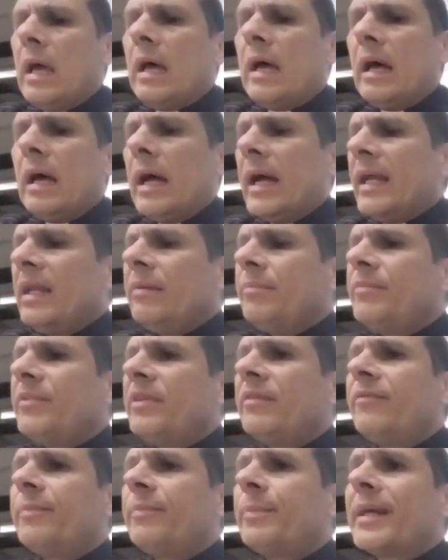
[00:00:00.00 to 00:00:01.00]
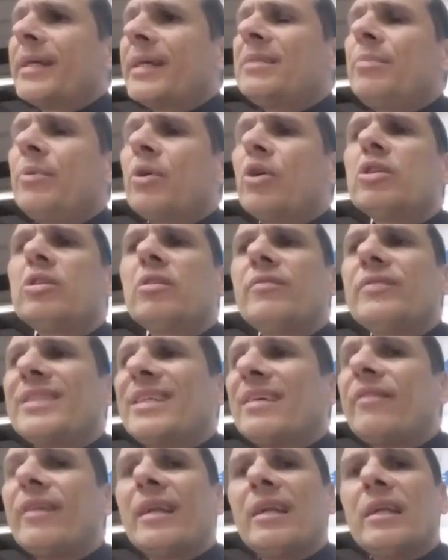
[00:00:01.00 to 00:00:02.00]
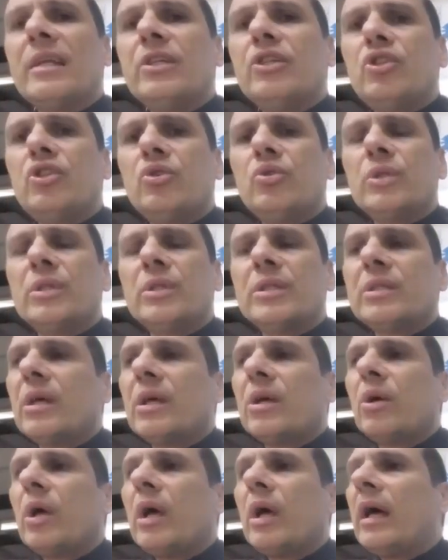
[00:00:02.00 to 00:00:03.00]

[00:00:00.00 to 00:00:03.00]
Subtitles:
I leave depressed because of several issues.